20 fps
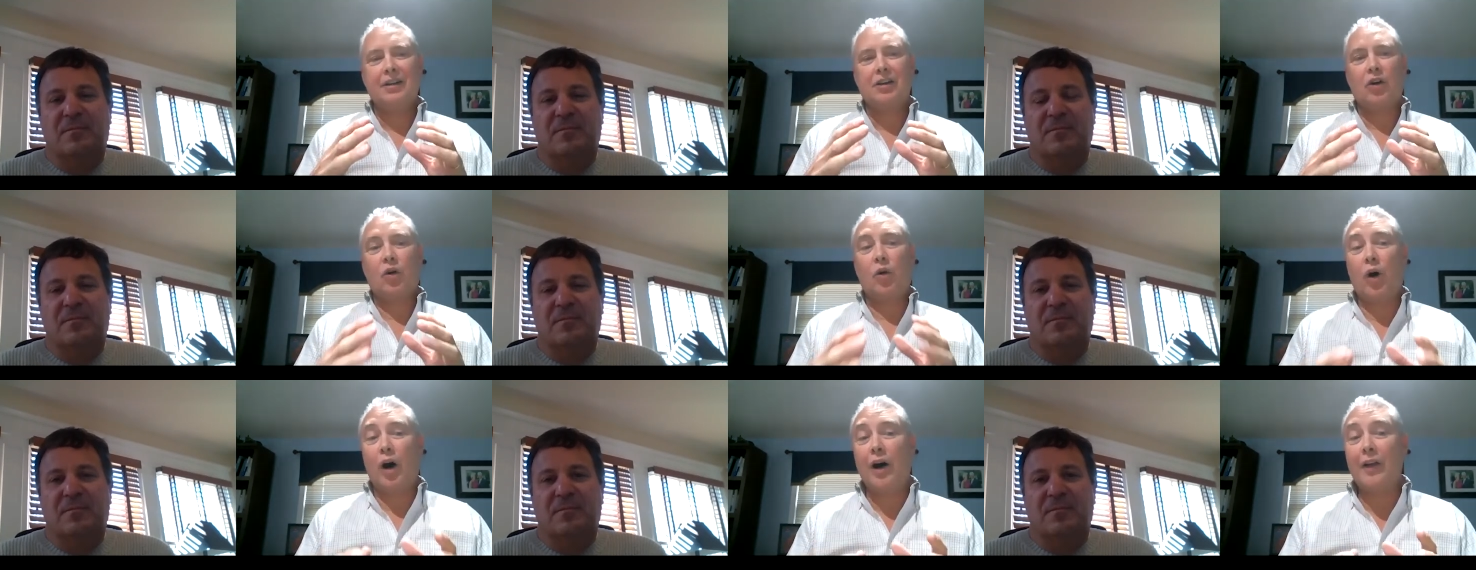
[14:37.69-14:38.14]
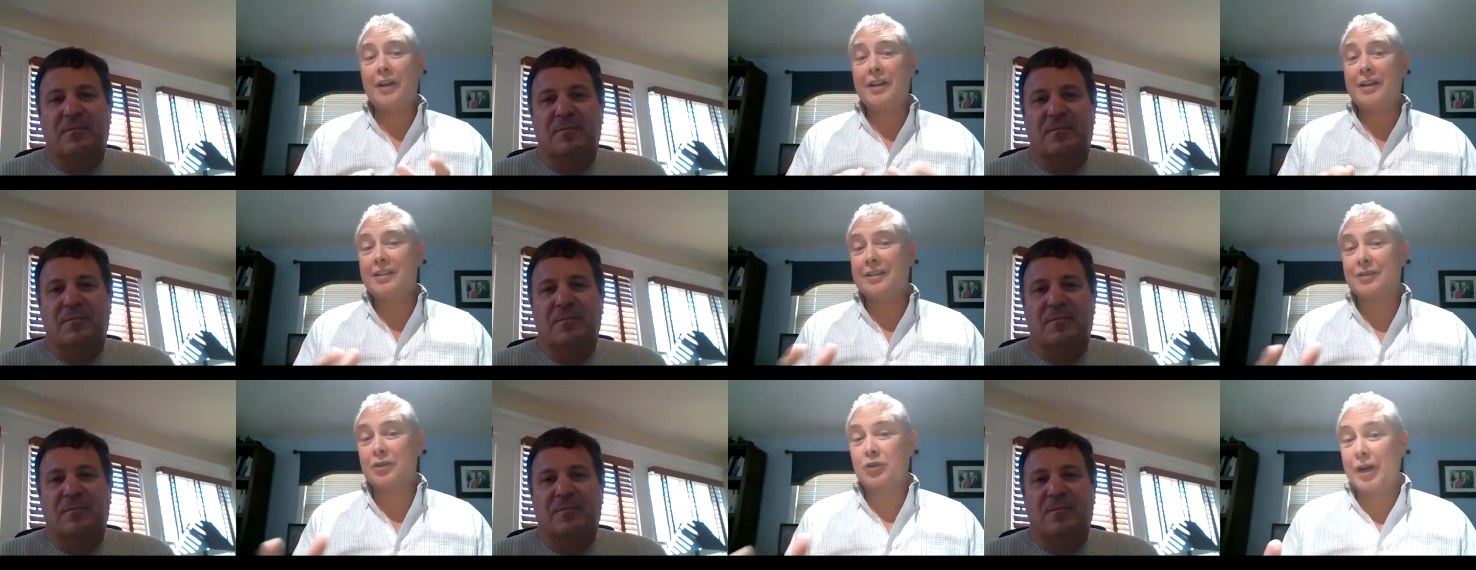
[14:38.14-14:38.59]

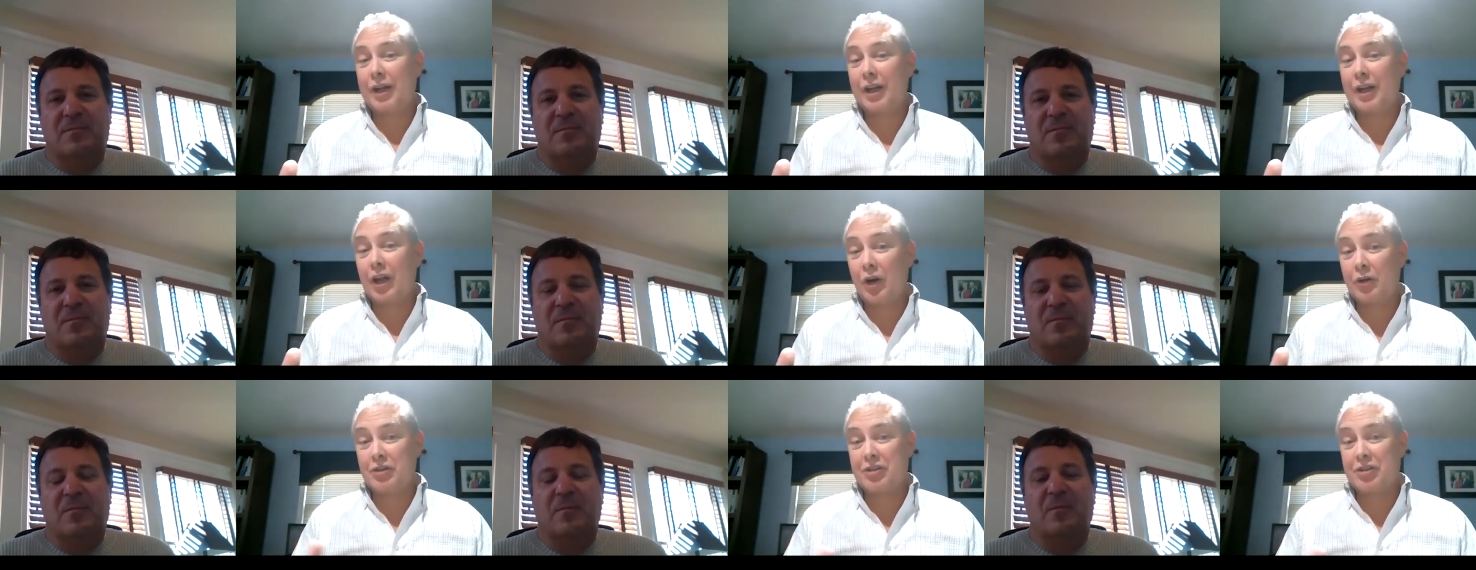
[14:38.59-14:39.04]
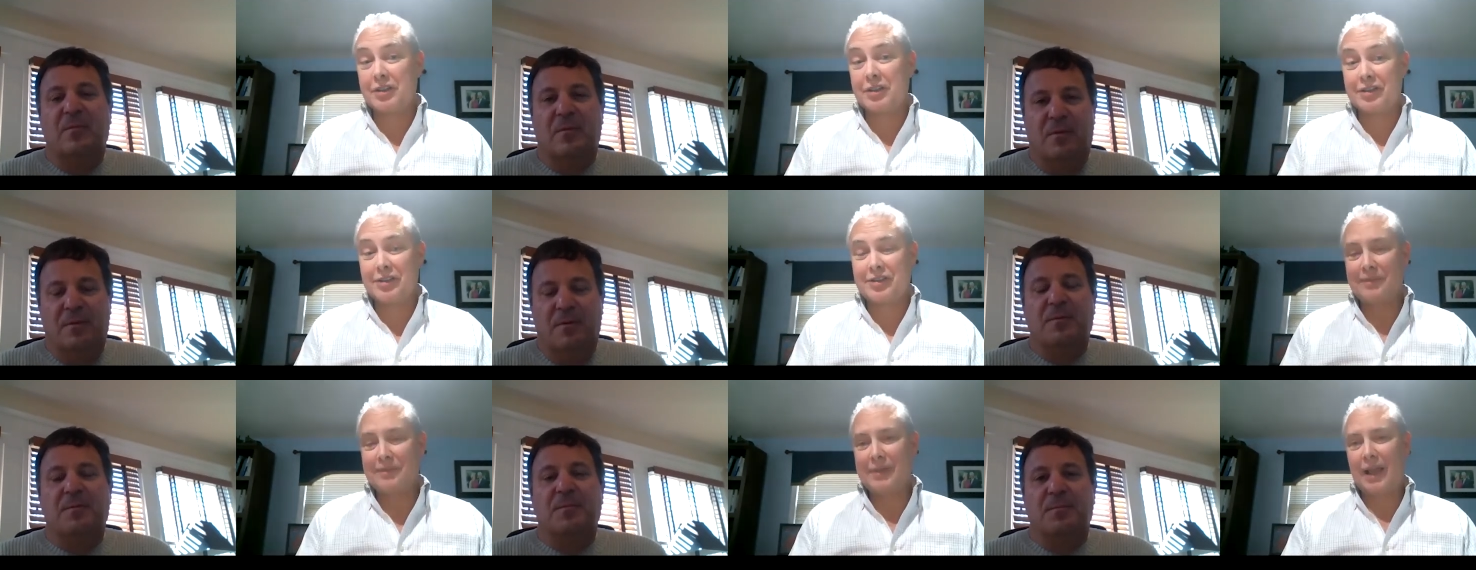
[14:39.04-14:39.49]
Speaker 1: qualities of great
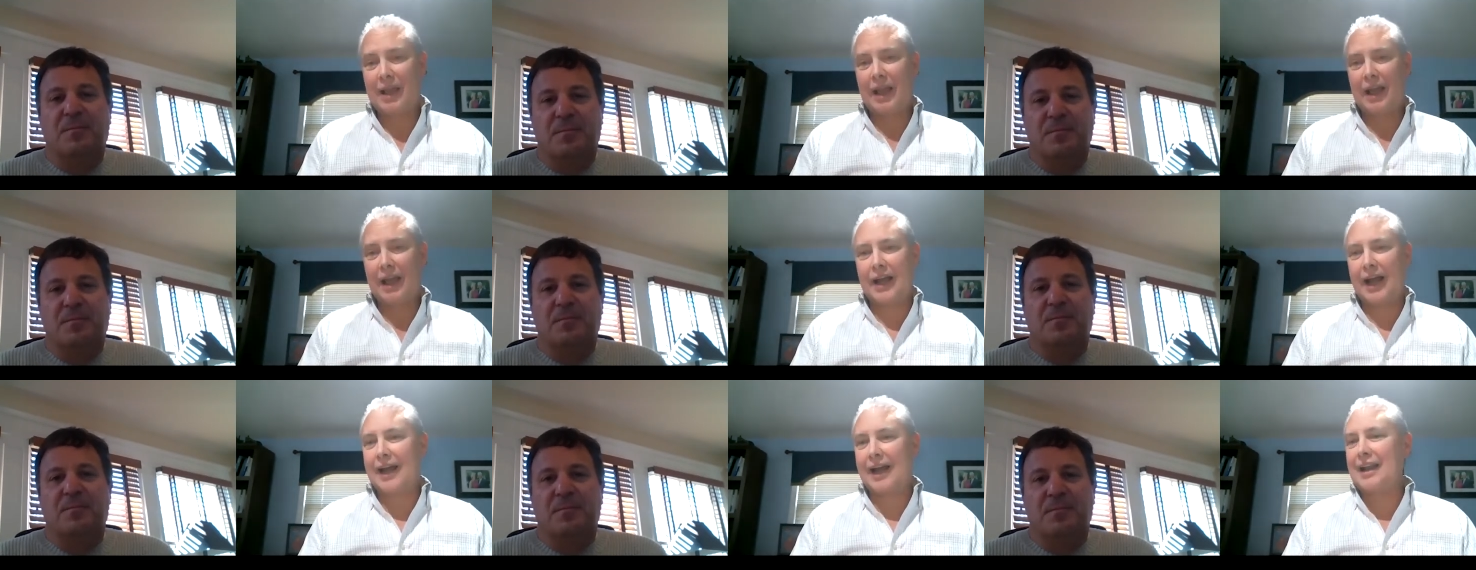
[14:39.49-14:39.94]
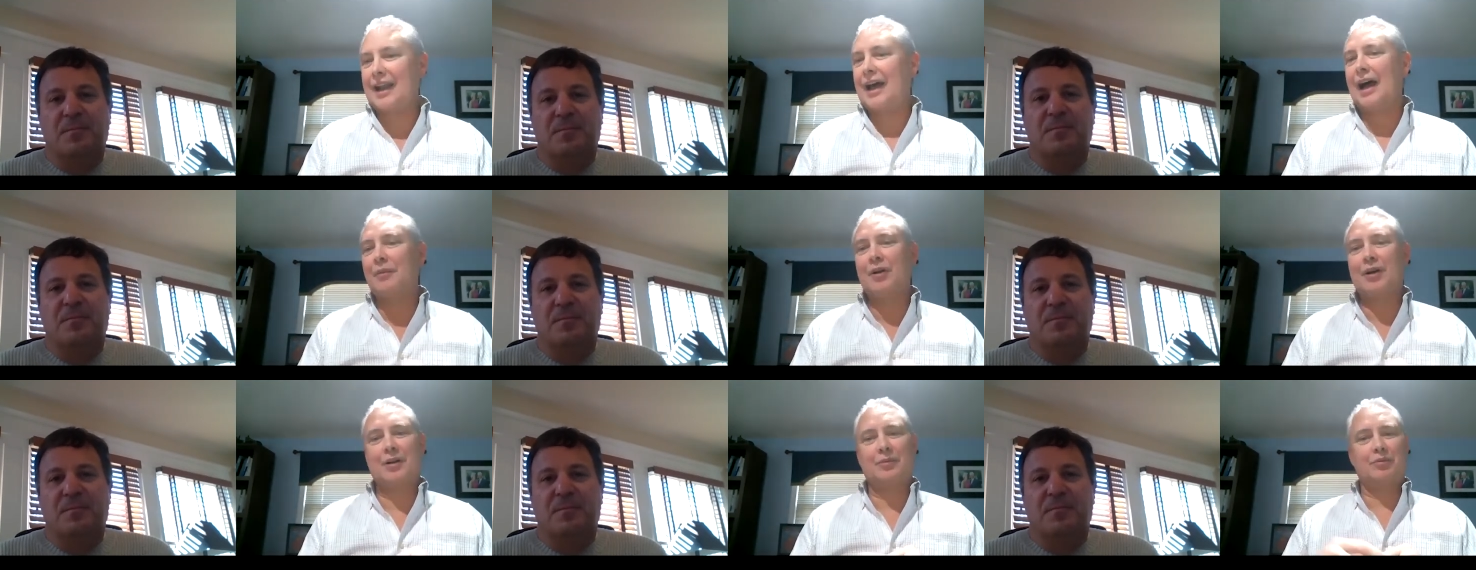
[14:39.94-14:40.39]
coaches, and i
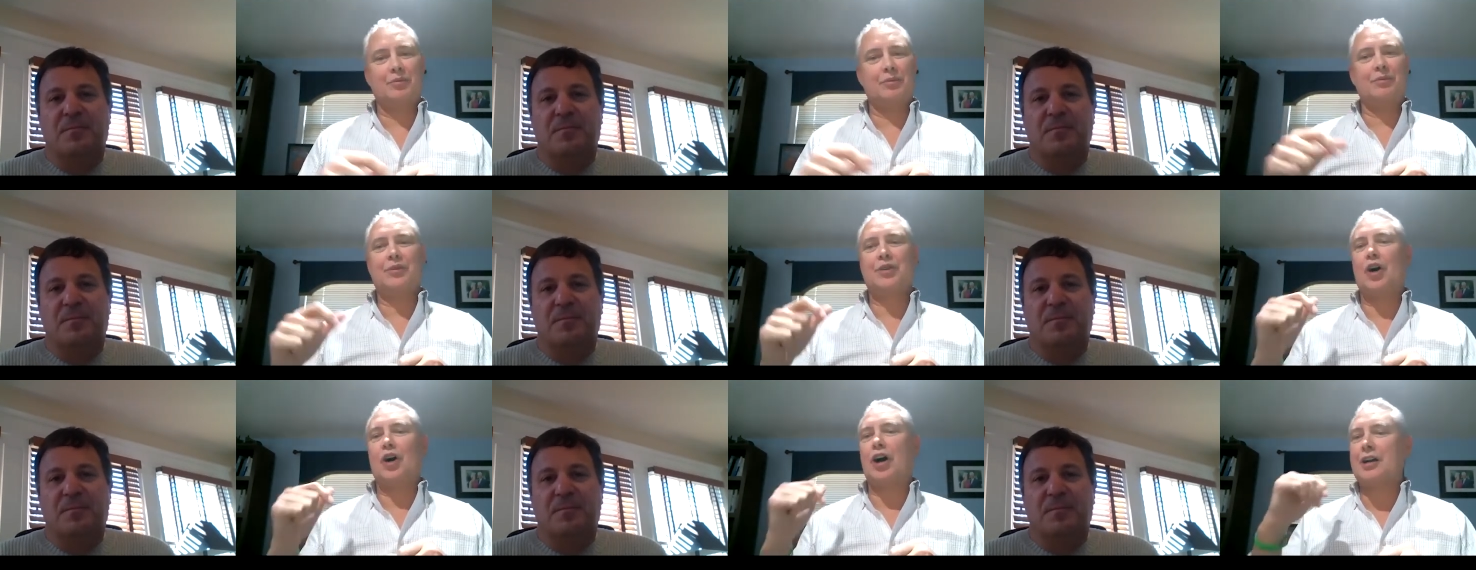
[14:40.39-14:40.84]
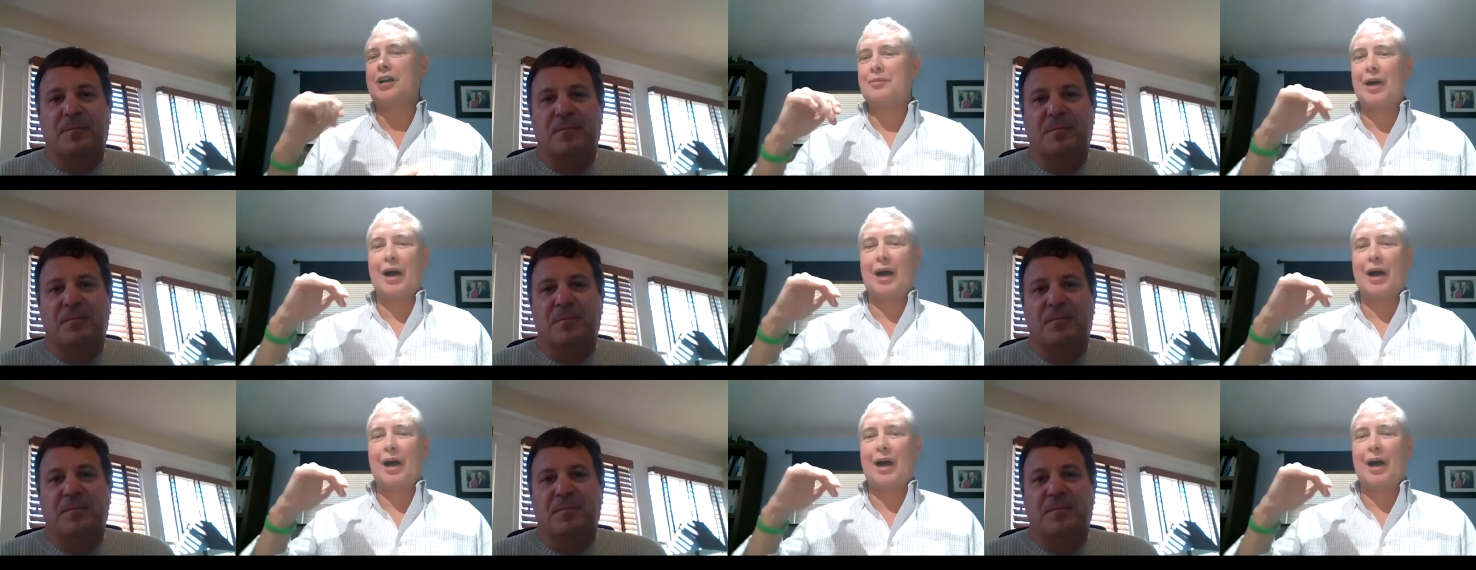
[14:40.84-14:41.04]
am going to talk.